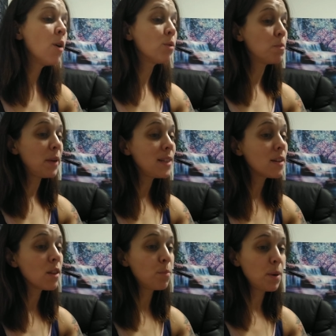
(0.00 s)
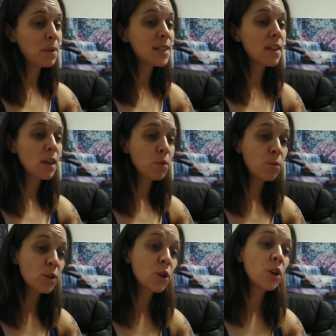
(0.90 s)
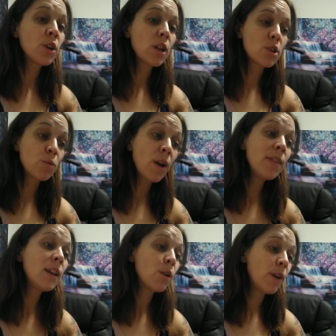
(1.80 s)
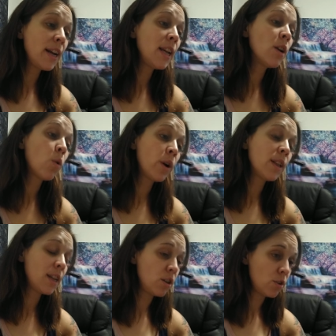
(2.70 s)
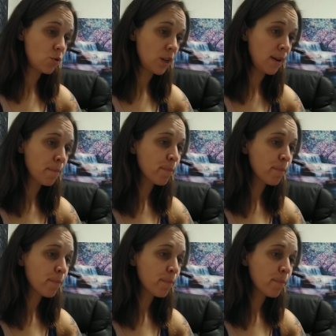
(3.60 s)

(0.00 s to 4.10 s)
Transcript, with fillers: was based on the premise that they would return to run the Iranian oil industry.